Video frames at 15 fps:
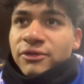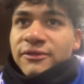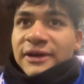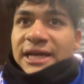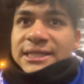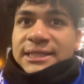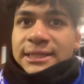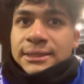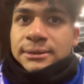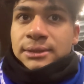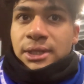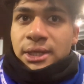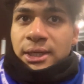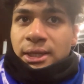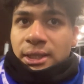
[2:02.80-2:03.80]
vaccine
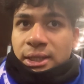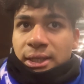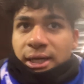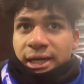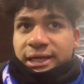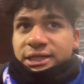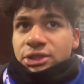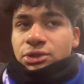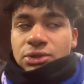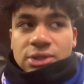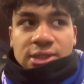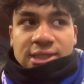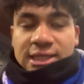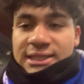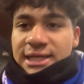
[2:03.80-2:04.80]
and issues
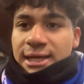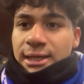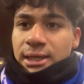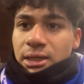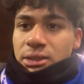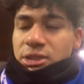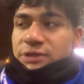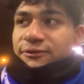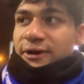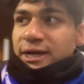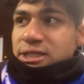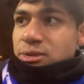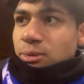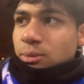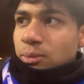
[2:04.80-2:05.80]
because they're saying that this
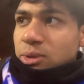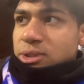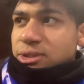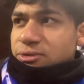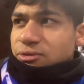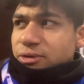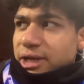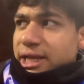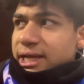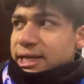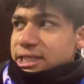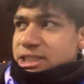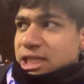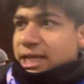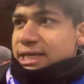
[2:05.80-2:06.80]
Pfizer one wasn't really
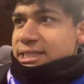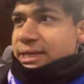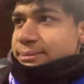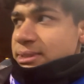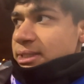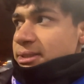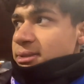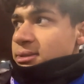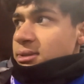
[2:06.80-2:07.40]
initially accepted,